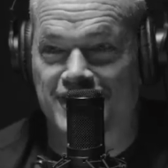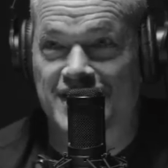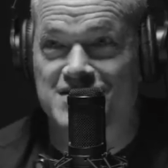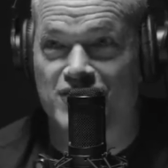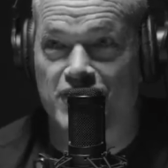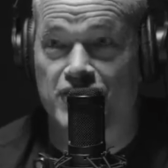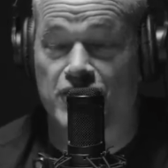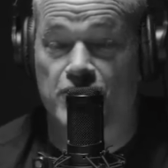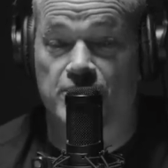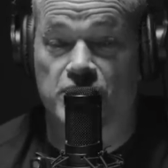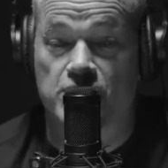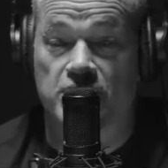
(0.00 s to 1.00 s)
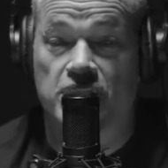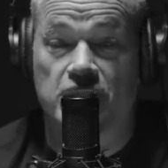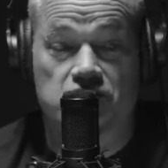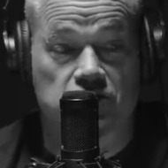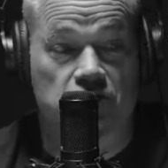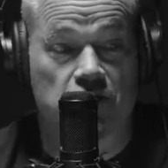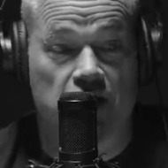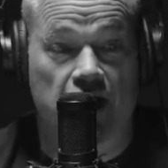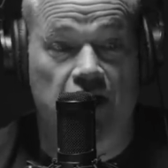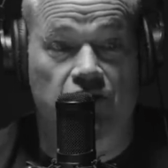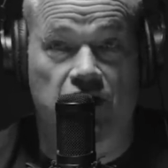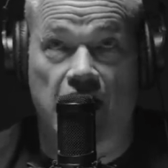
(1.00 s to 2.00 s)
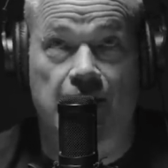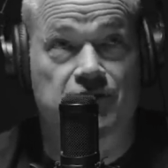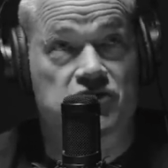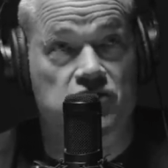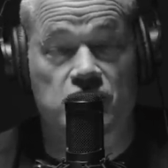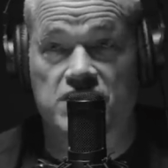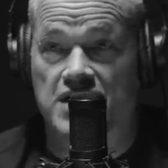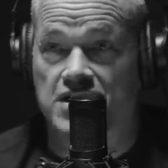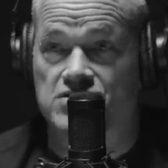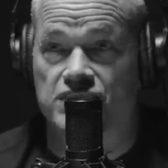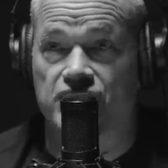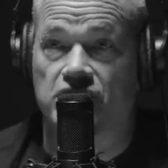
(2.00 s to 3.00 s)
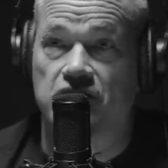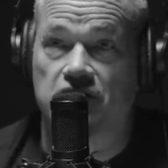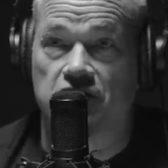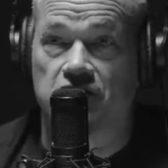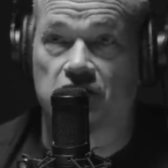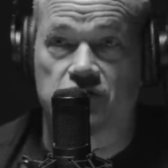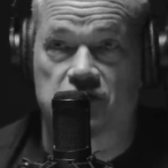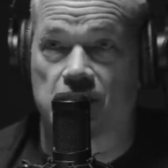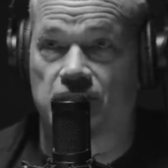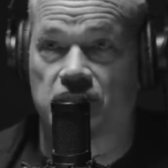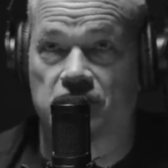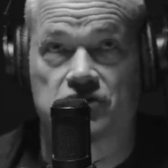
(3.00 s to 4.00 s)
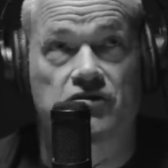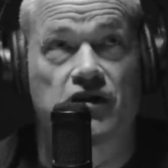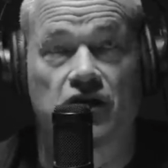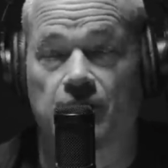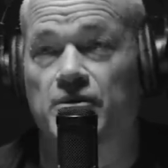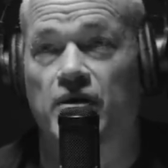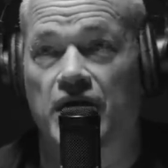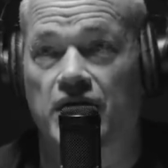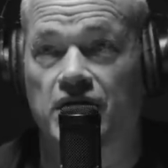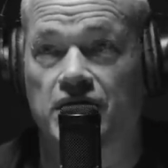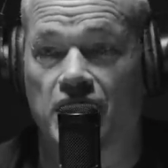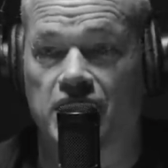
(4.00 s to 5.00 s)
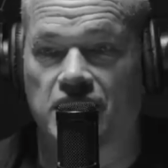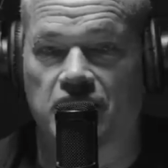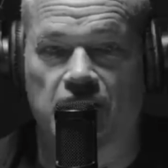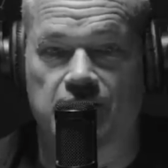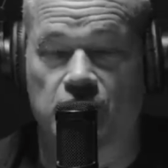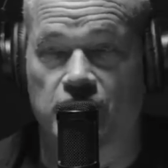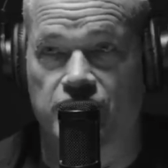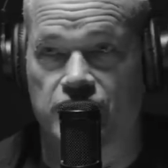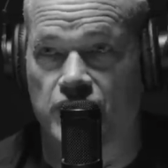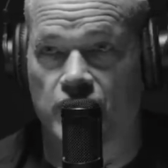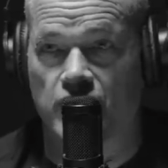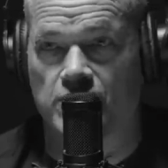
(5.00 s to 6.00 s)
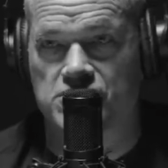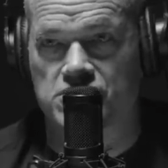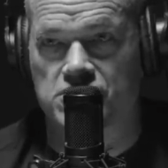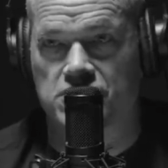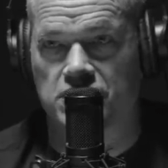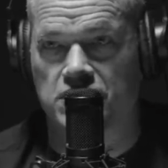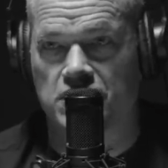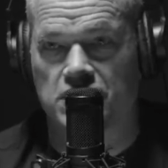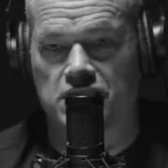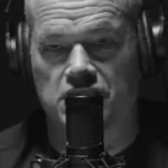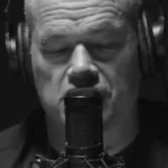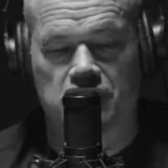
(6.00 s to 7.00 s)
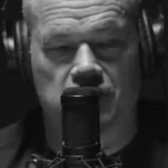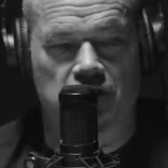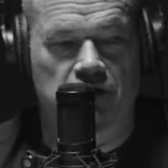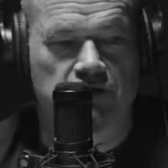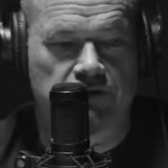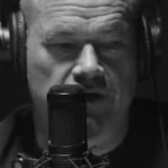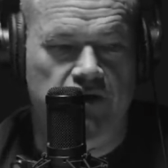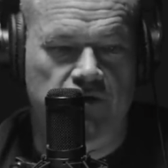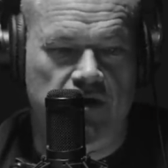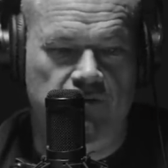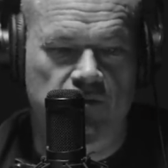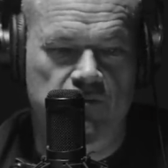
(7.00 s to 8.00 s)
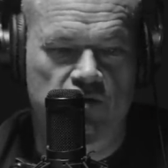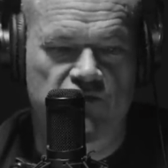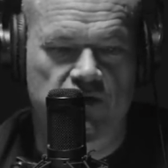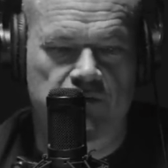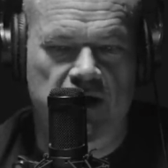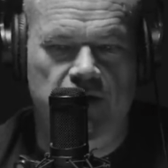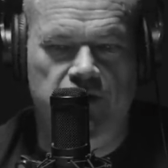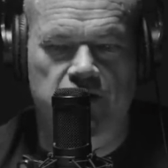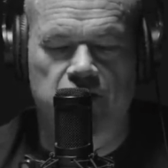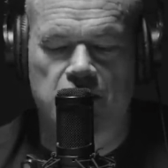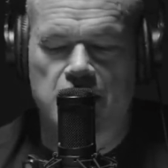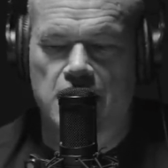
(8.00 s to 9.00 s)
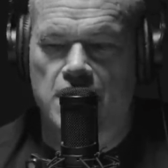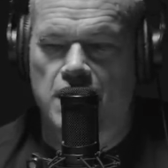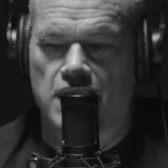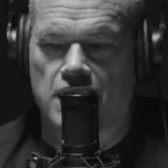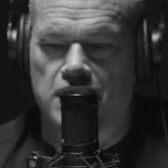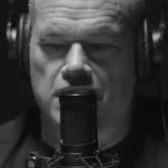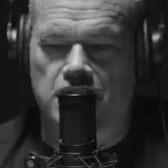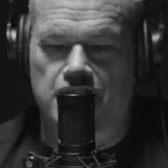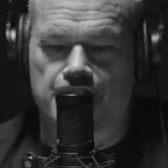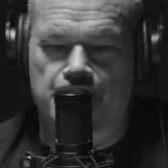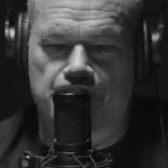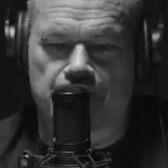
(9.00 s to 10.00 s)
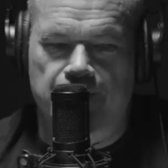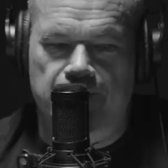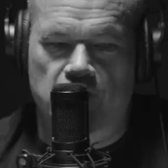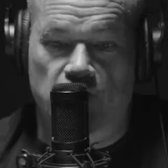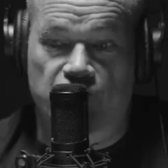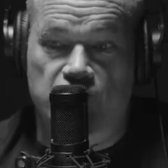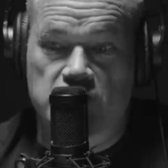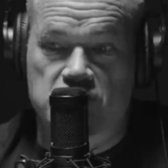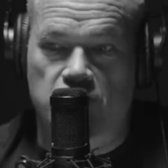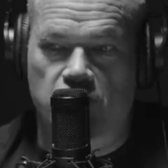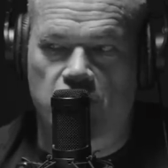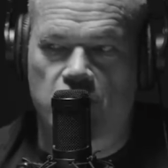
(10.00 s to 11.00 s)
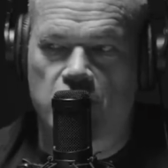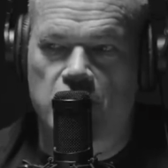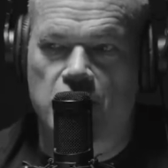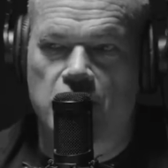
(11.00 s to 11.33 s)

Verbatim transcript: less fear than a normal human so el cap is 3000 feet in yosemite straight up wow. granite and he climbed it with no ropes there's a uh, incredible wow. movie about it um, called free solo